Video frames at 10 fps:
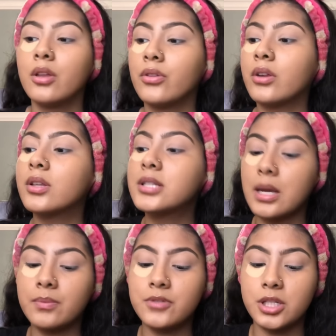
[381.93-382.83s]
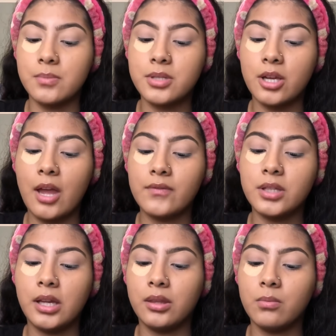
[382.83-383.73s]
They're the type of chips that you have
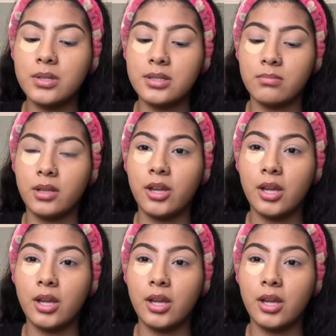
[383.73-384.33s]
to eat them with something.